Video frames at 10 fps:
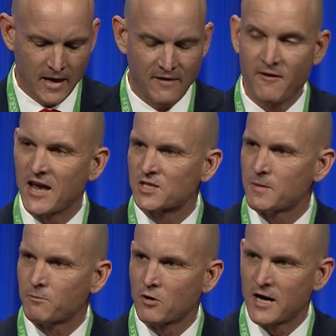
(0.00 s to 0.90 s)

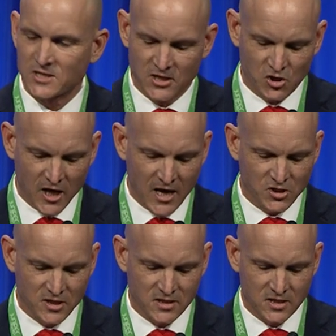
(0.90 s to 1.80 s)
advancement process
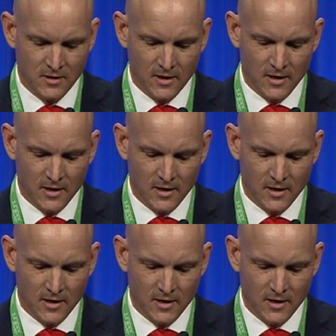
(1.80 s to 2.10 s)
changes,